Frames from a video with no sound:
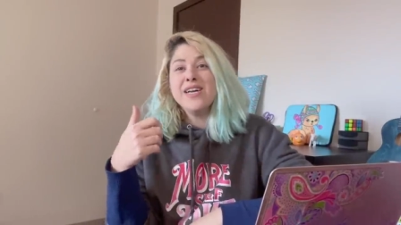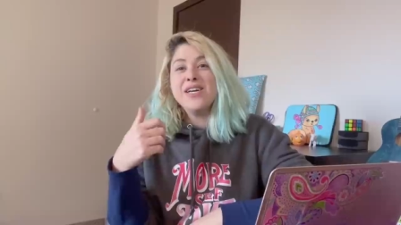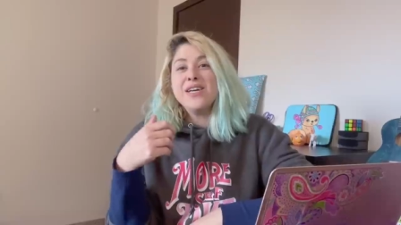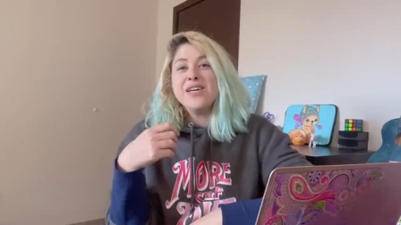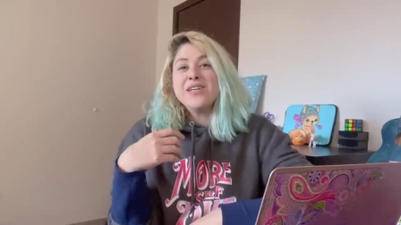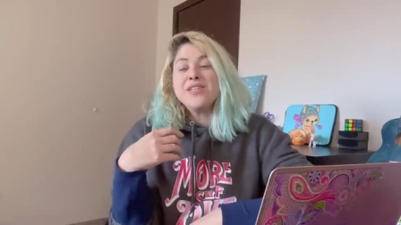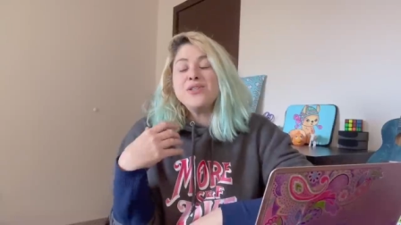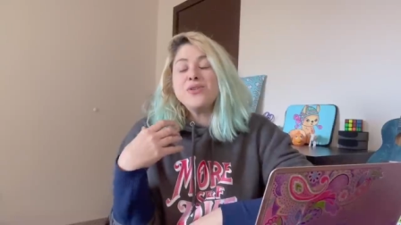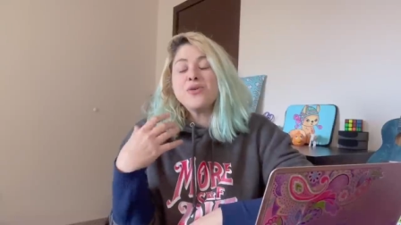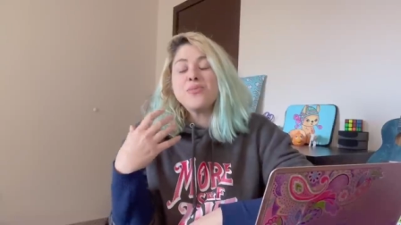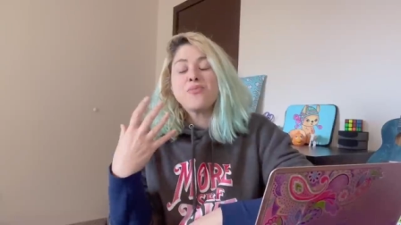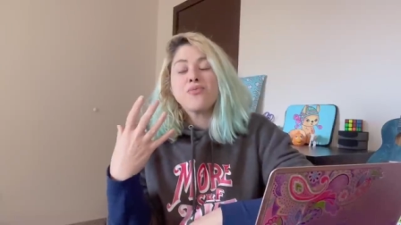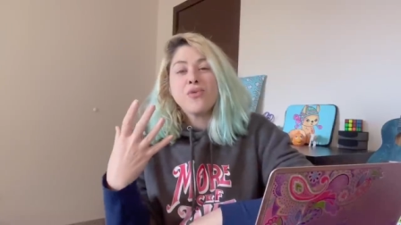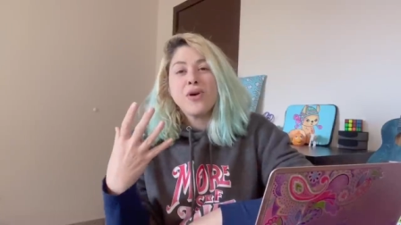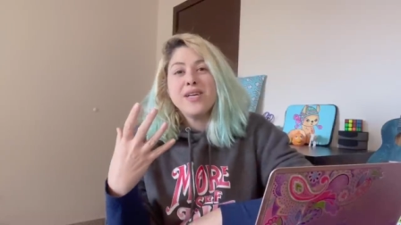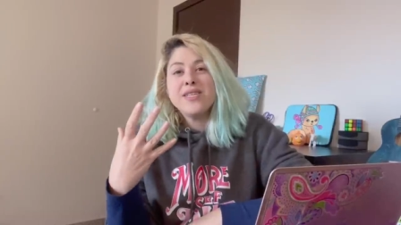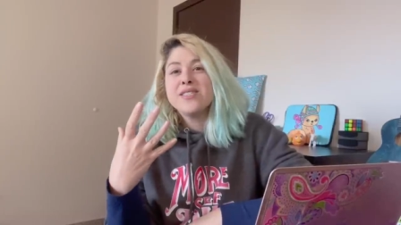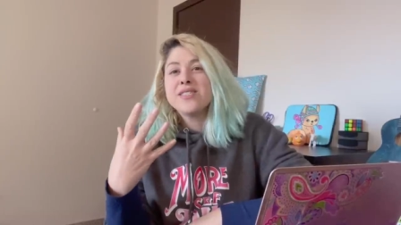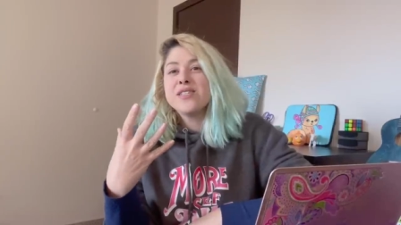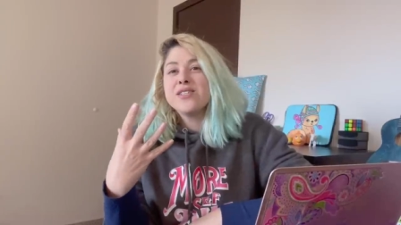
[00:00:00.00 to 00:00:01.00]
your
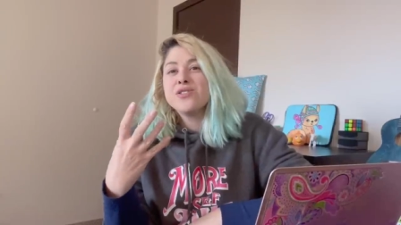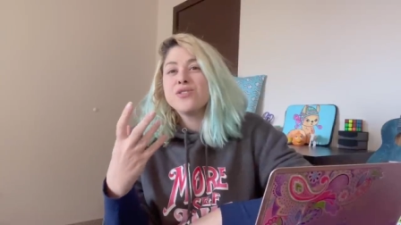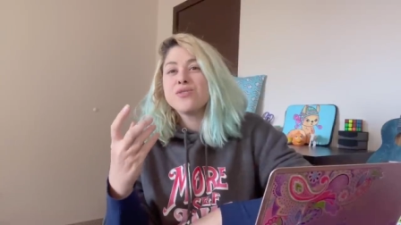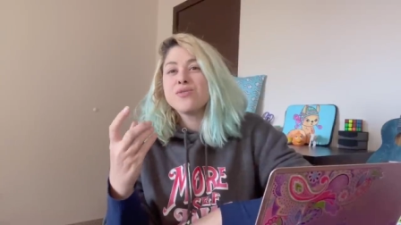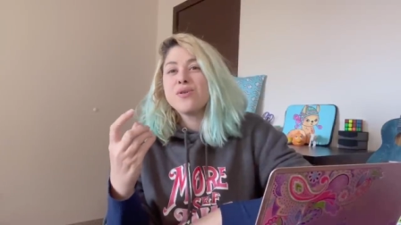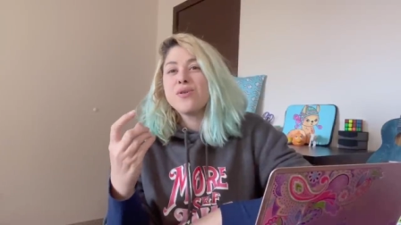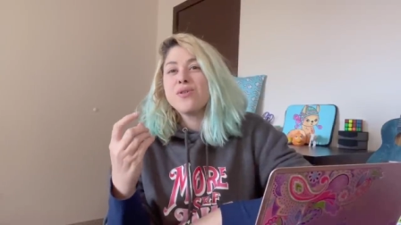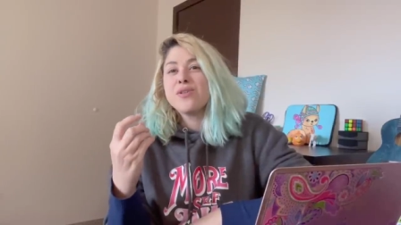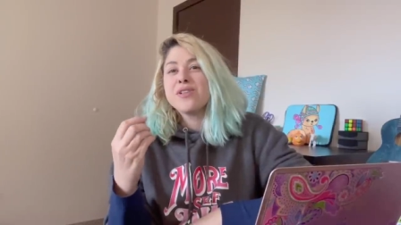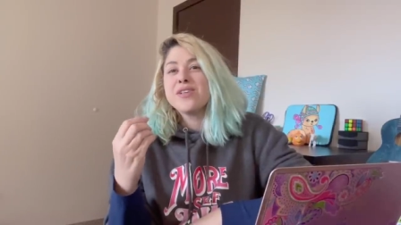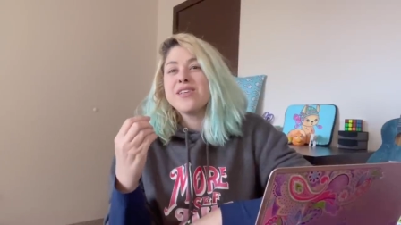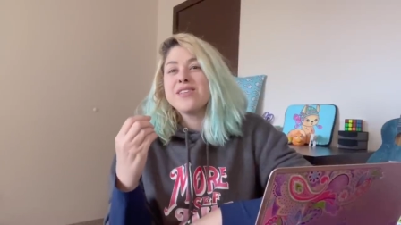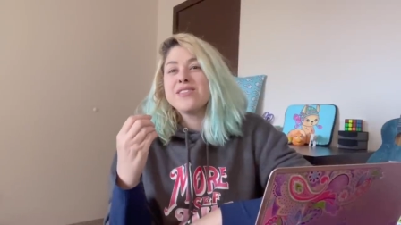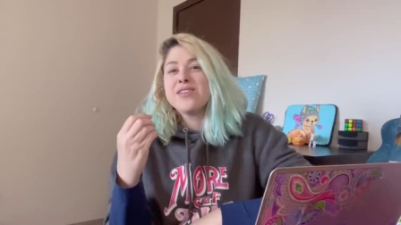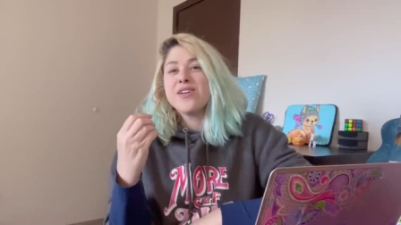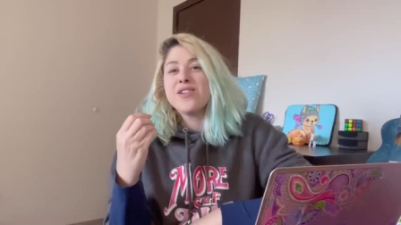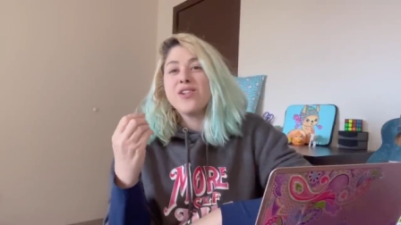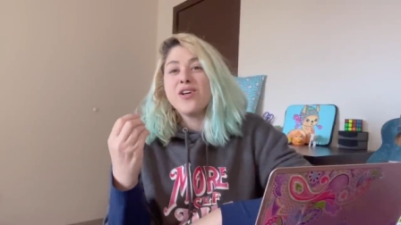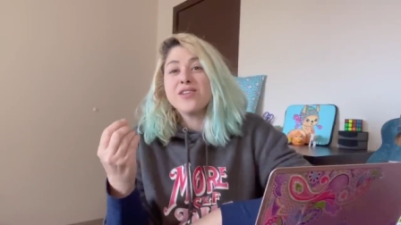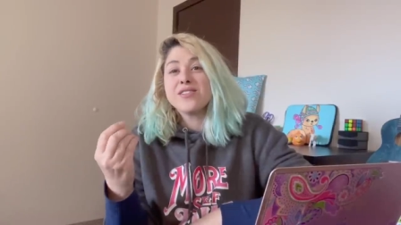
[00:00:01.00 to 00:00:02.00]
price control is
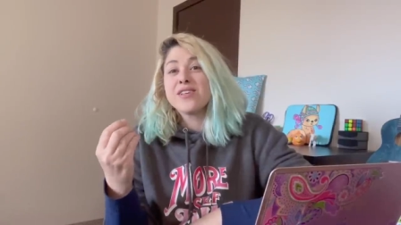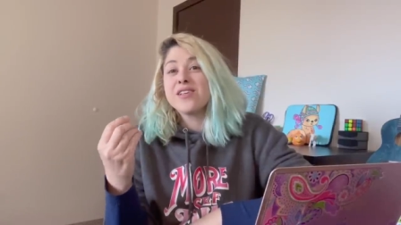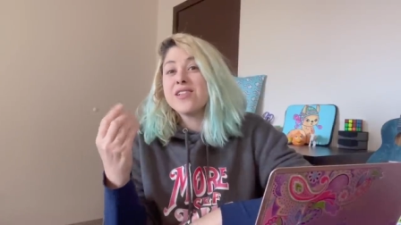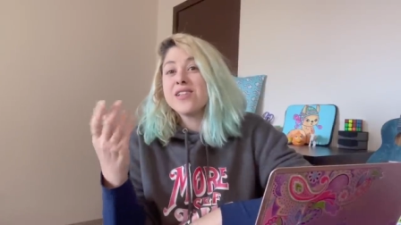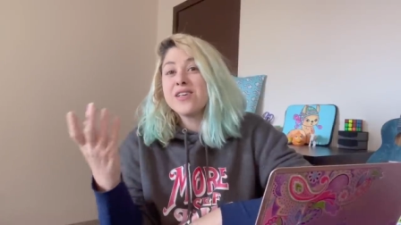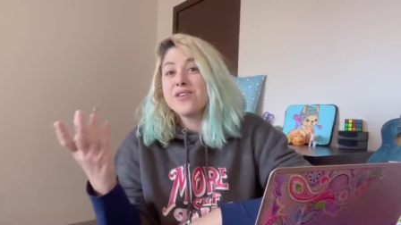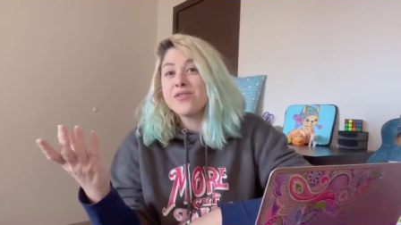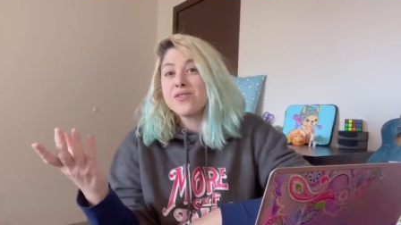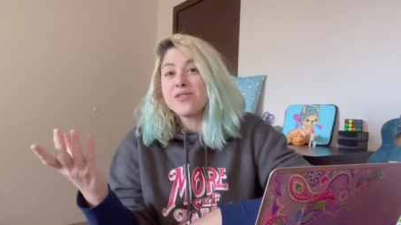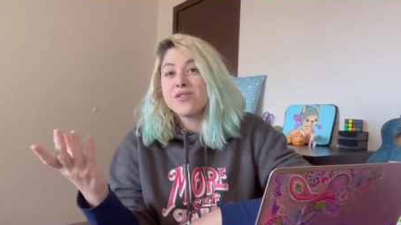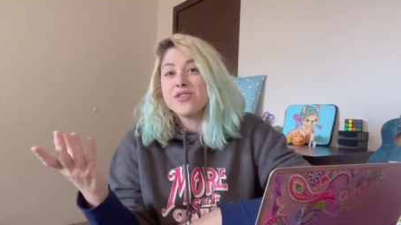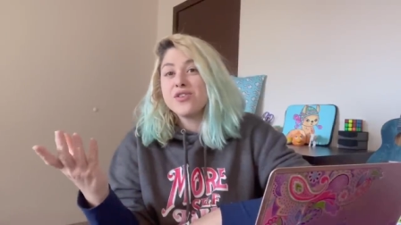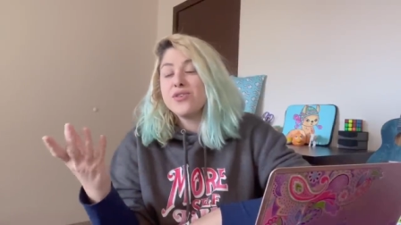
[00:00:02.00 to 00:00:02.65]
a lot clearer.